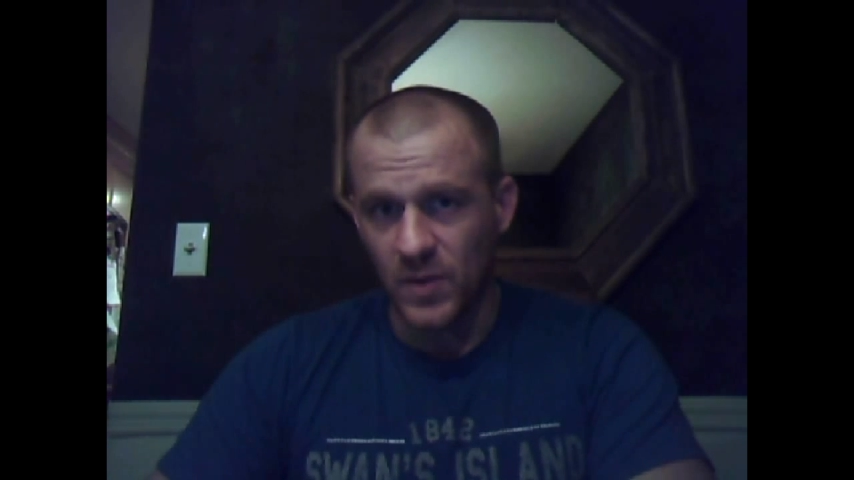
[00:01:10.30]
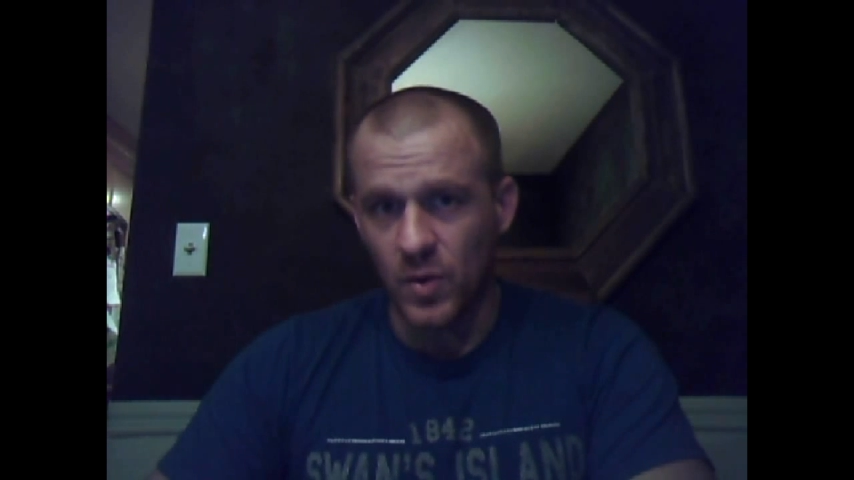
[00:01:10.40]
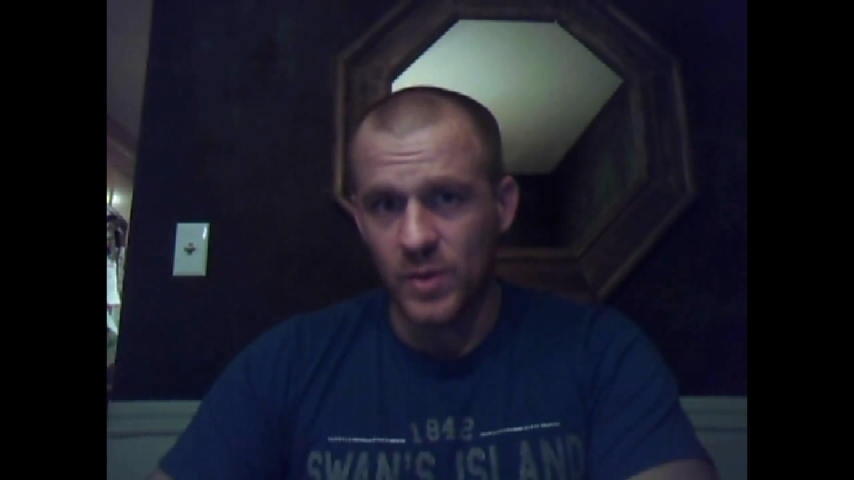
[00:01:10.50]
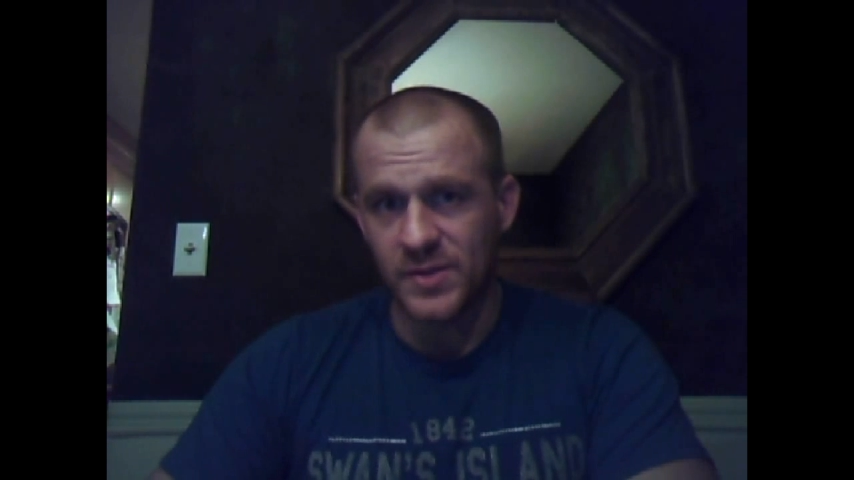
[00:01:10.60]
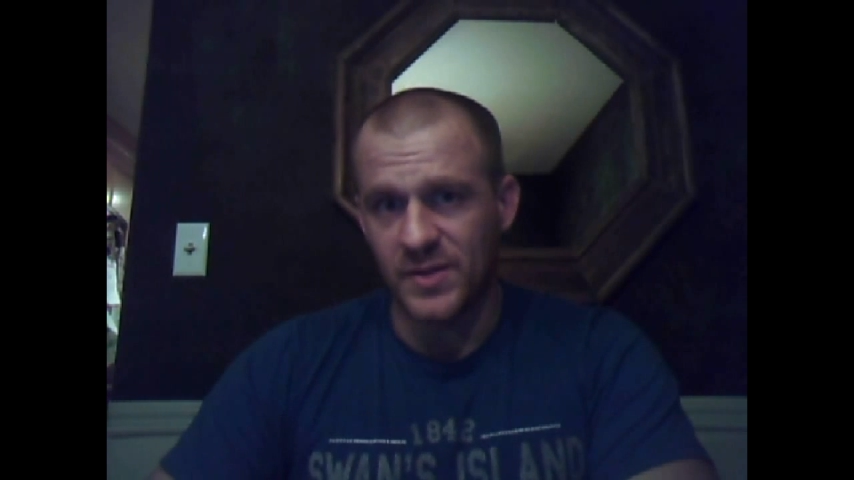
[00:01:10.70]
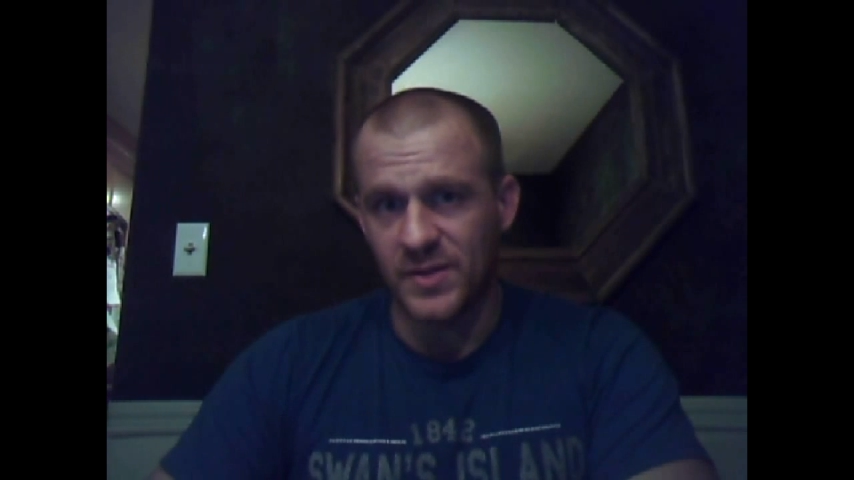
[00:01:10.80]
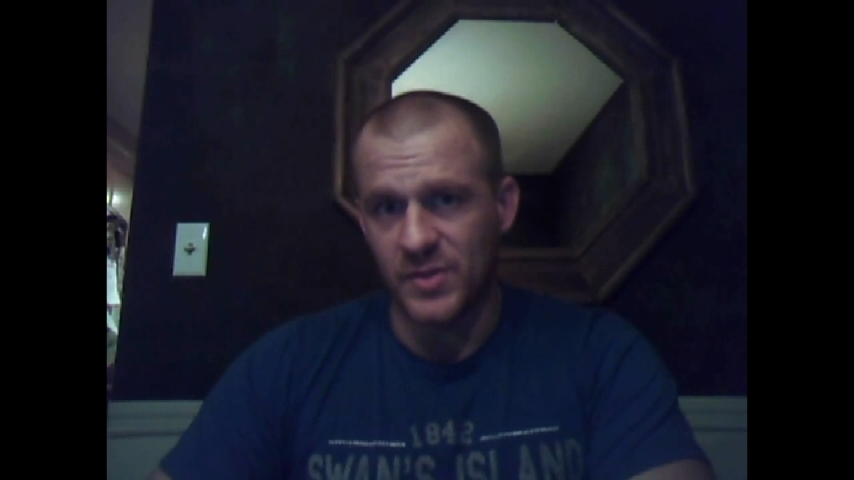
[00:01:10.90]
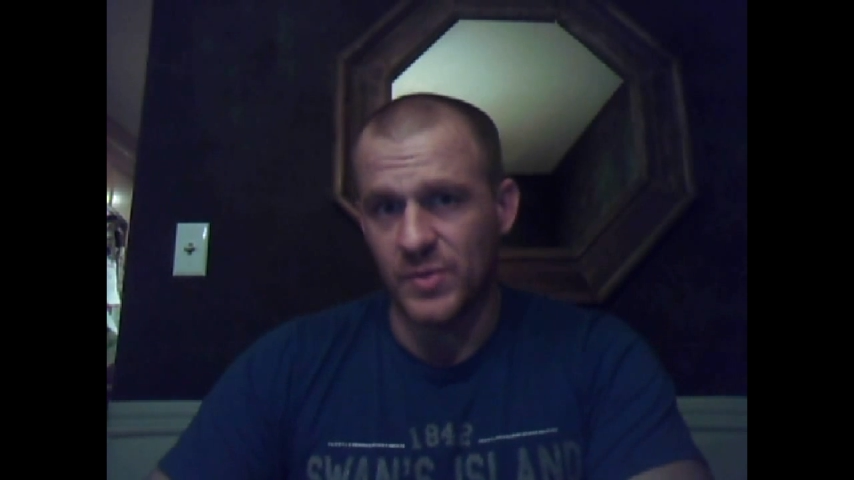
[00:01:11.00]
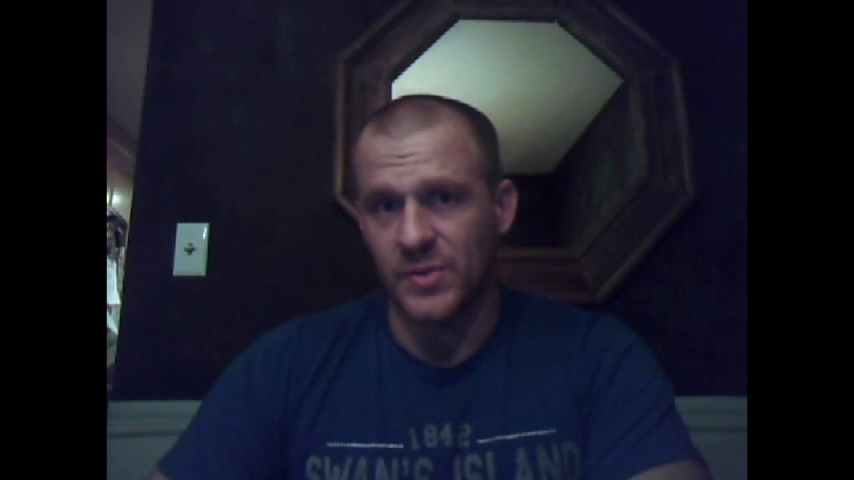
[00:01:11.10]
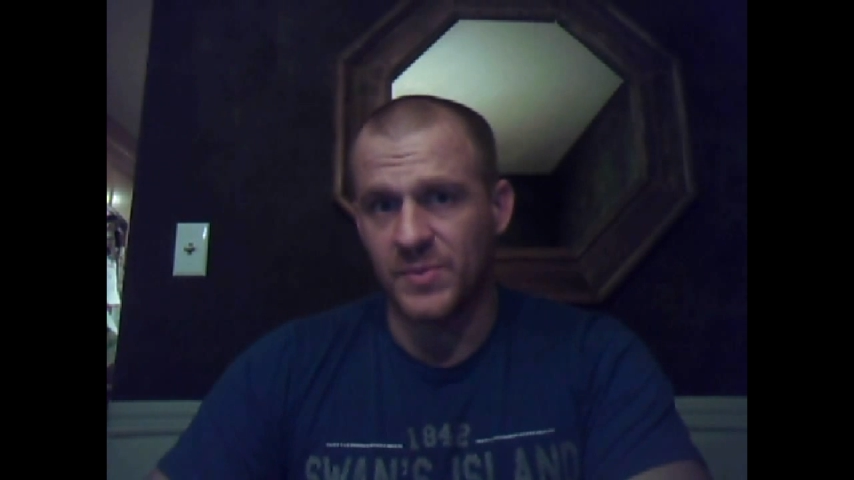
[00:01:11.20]
onto this
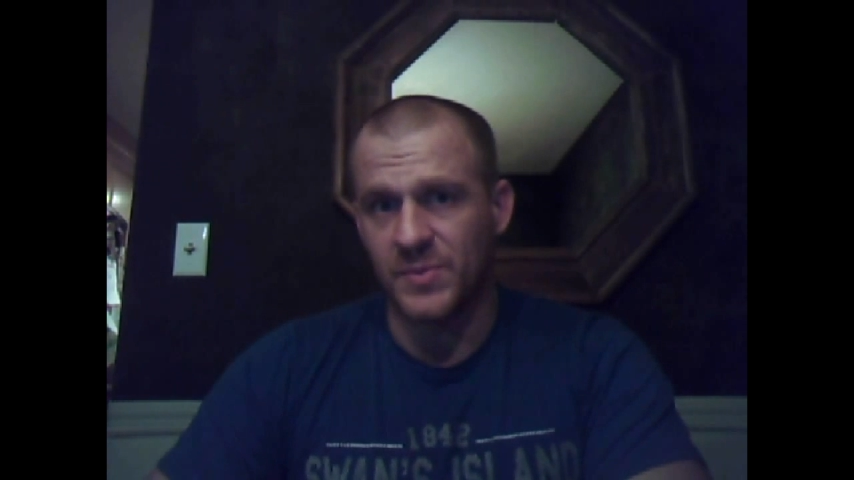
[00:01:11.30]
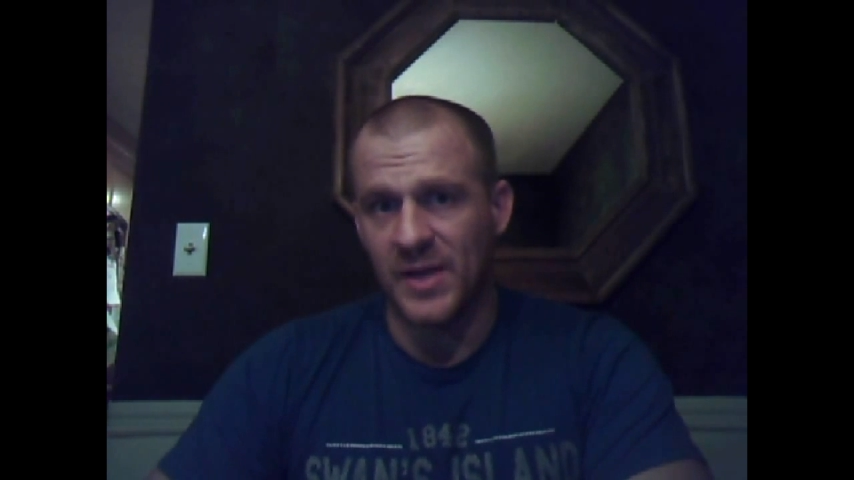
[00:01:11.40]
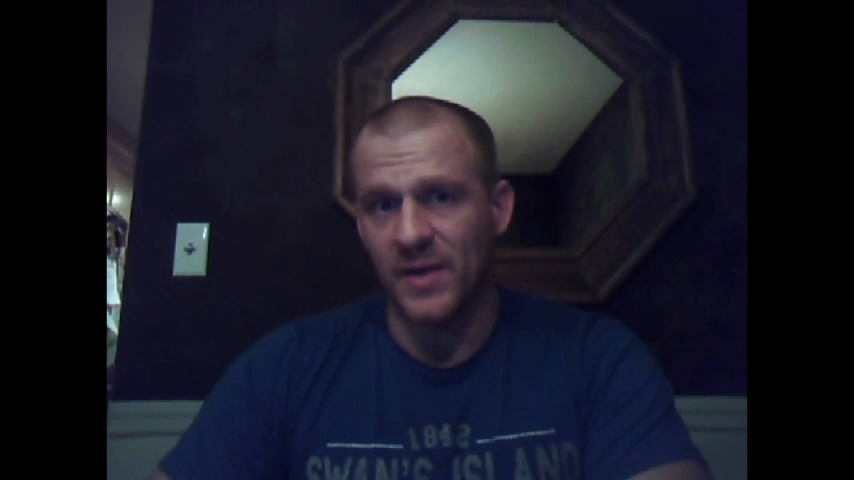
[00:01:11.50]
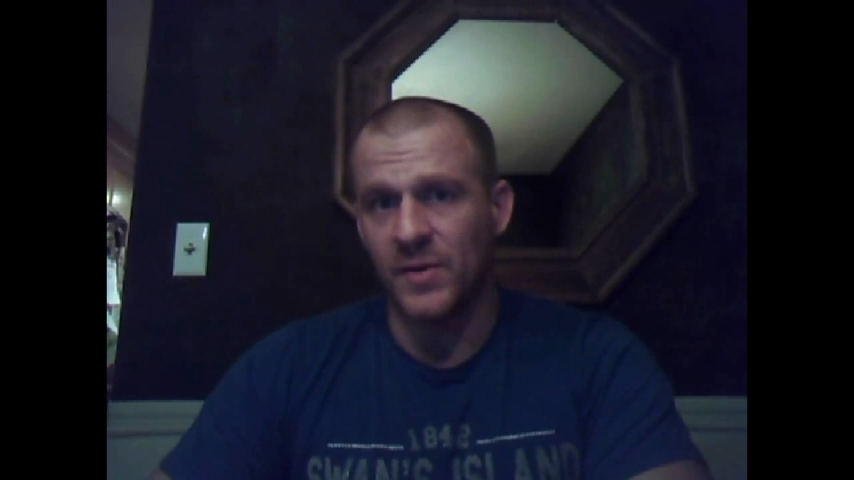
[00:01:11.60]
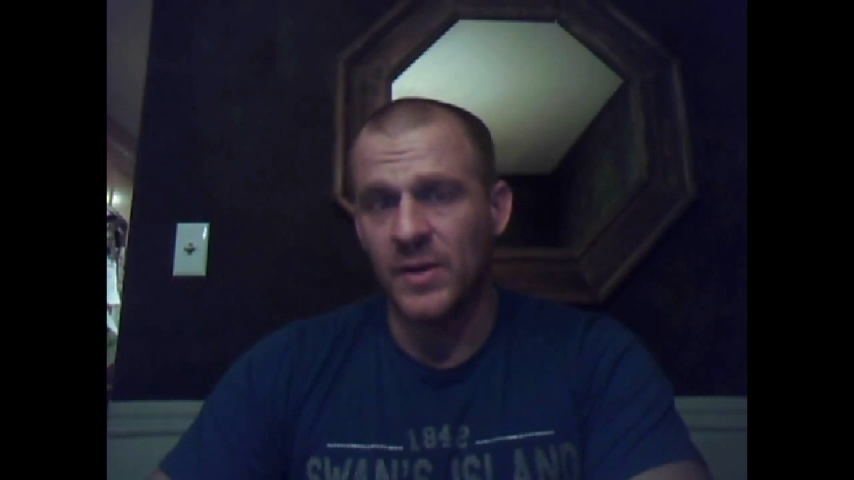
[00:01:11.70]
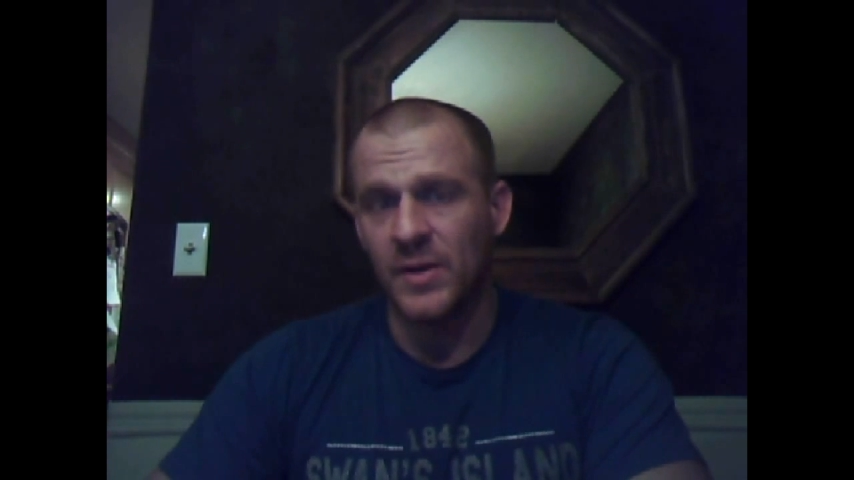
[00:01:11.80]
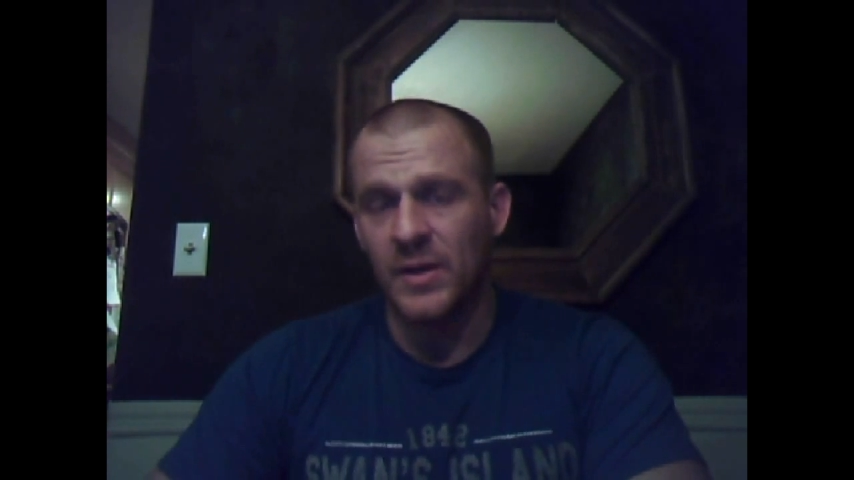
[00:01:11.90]
YouTube channel,